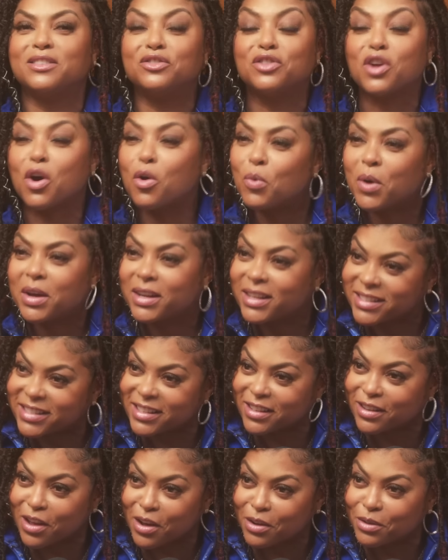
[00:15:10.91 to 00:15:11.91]
No one is
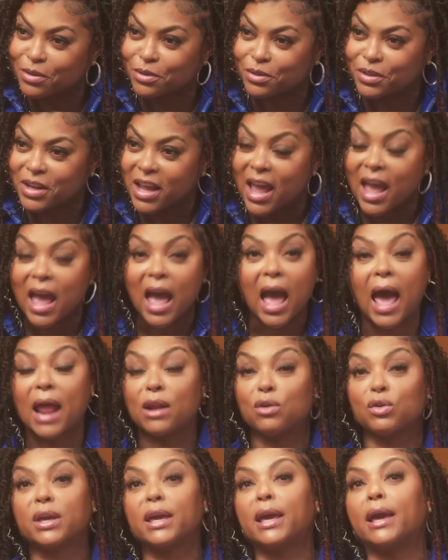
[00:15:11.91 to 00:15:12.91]
alone. Yeah. I
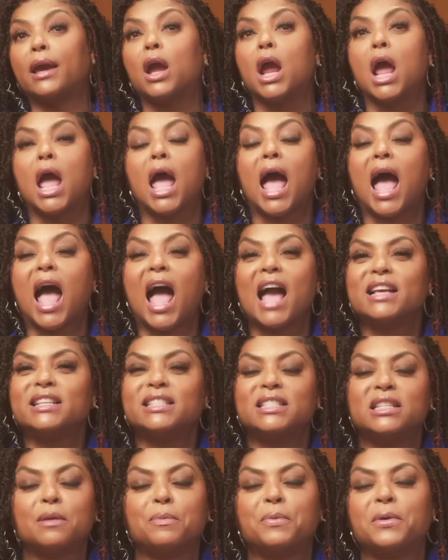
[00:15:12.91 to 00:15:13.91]
don't care. I can
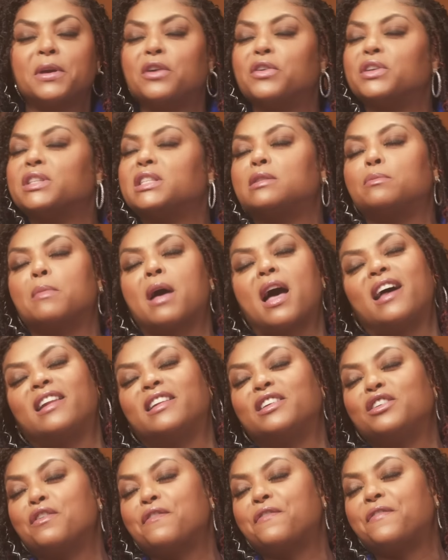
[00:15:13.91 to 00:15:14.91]
sit up here and smile
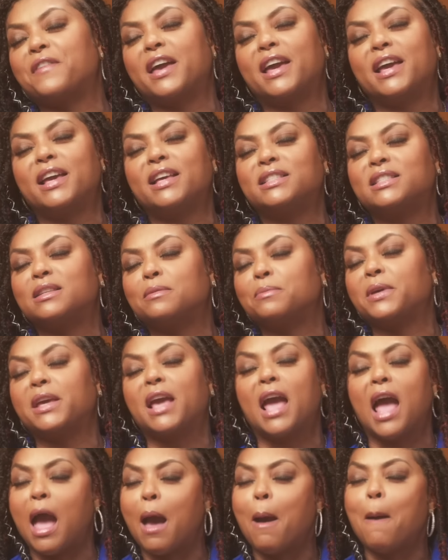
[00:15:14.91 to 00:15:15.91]
in your face and be,
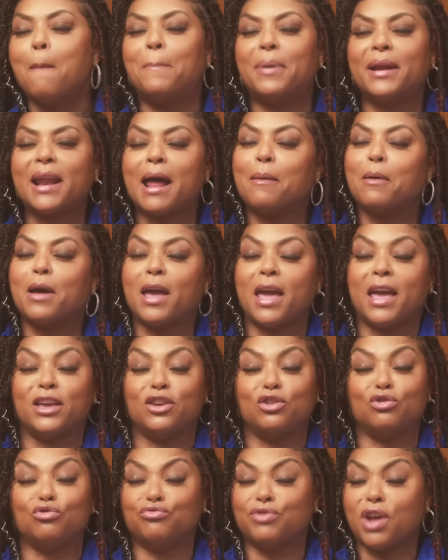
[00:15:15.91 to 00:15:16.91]
but I and
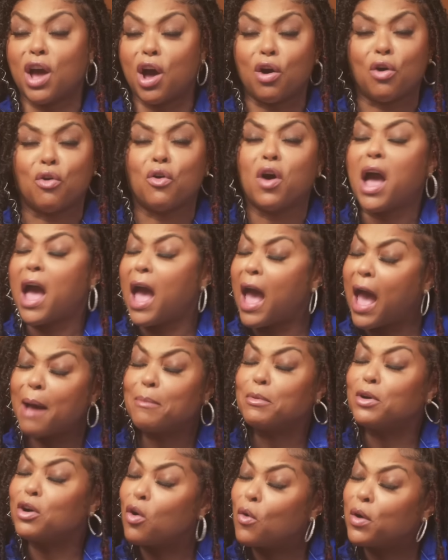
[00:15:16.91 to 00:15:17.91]
you know
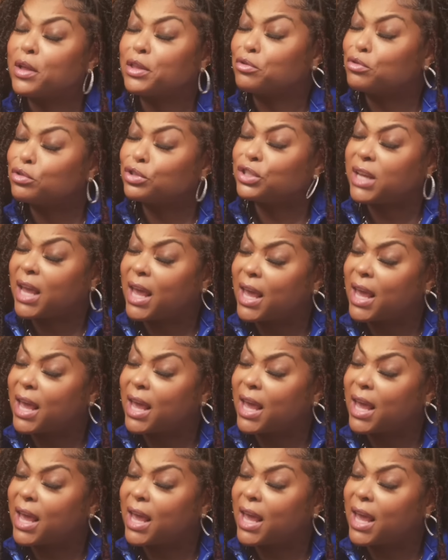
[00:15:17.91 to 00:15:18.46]
I'm going through